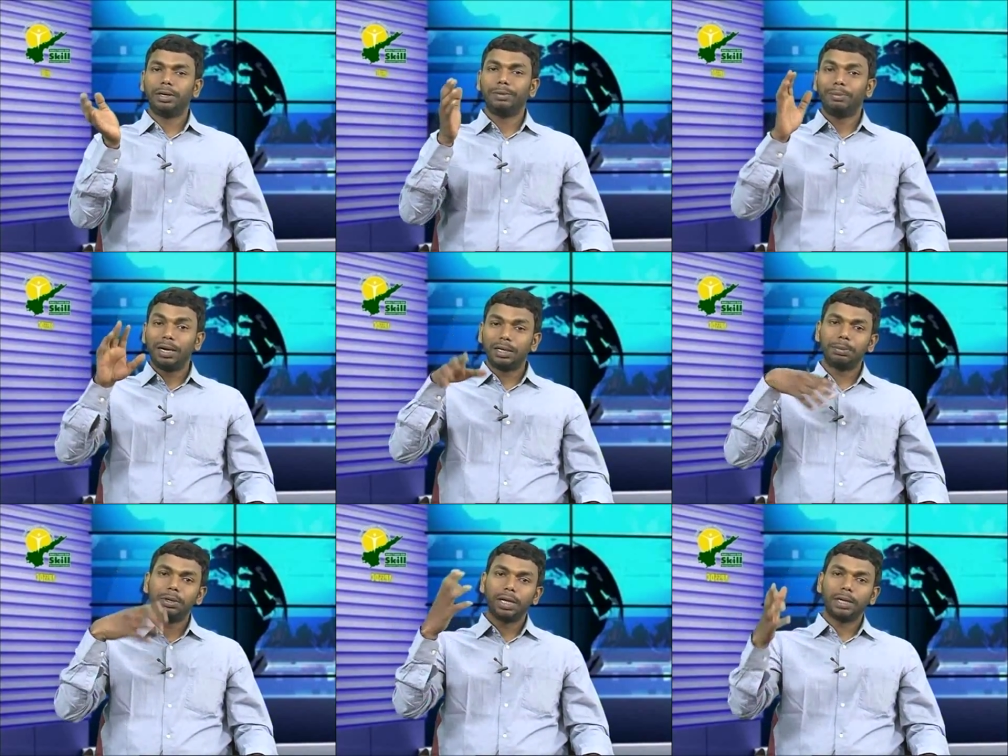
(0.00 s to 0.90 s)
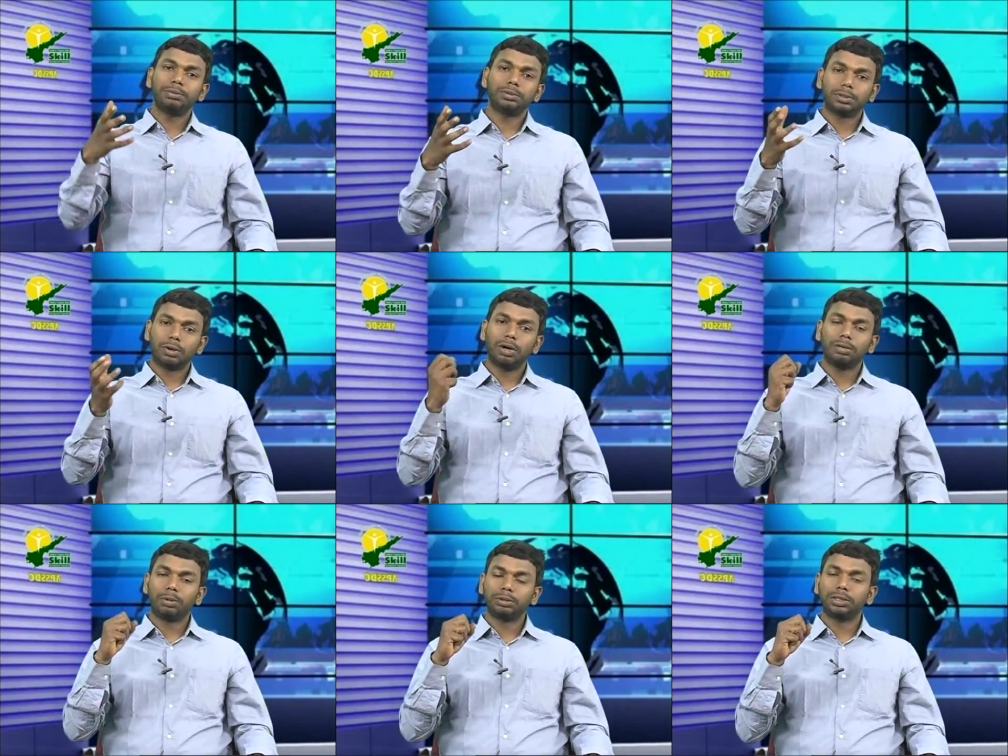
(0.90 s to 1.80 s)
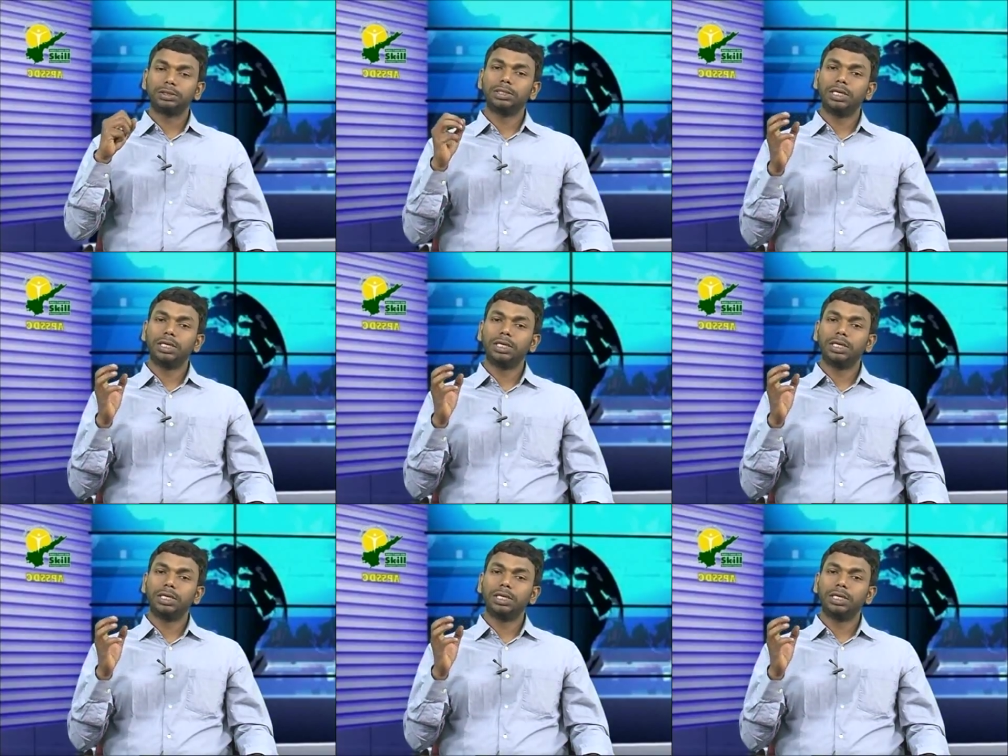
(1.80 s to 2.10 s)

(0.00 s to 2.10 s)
multiple times crawling process